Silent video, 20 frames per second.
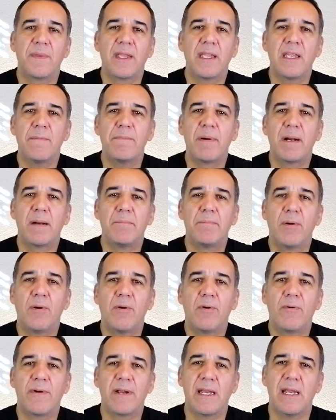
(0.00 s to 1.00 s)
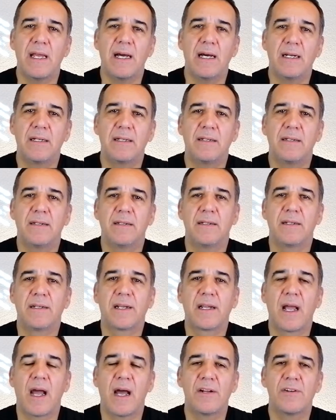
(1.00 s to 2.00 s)

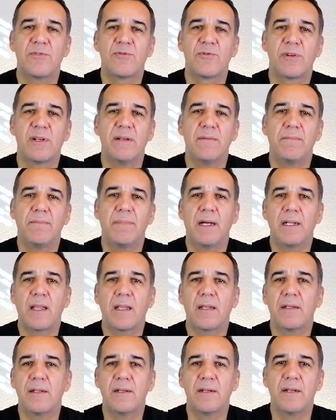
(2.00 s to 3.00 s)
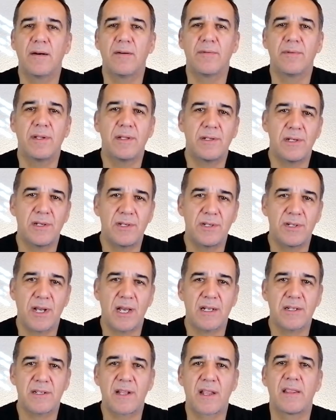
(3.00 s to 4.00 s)
Hyperborean country. But, this is
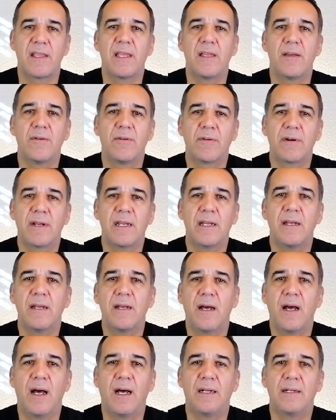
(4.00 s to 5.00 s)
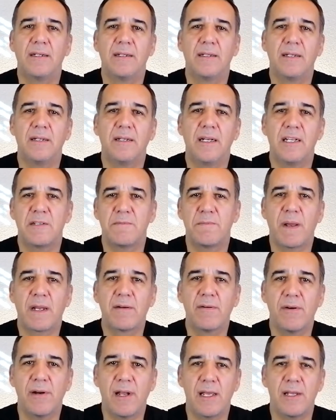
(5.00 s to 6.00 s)
just a theory and a
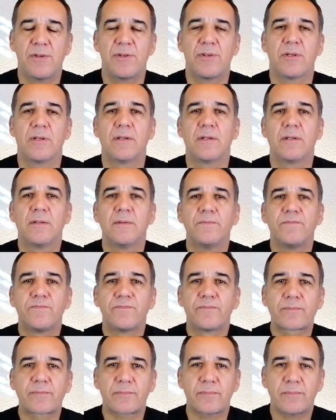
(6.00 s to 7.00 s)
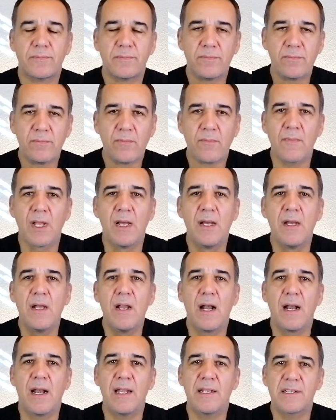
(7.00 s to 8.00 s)
speculation.
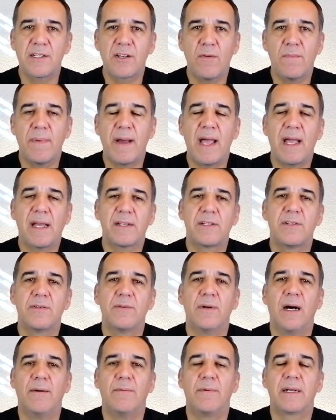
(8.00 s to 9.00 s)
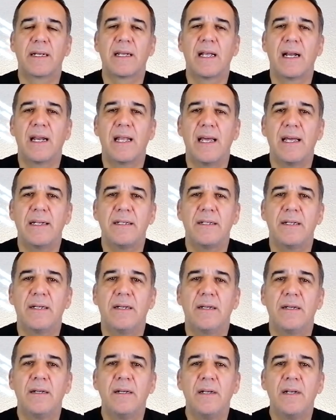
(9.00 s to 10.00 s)
Let's go back to our
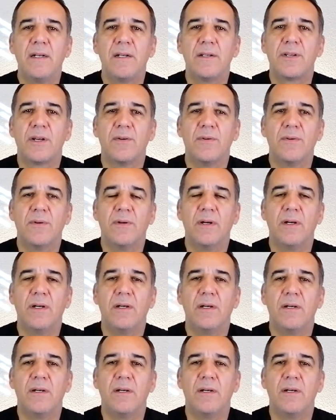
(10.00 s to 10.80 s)
calendar. So,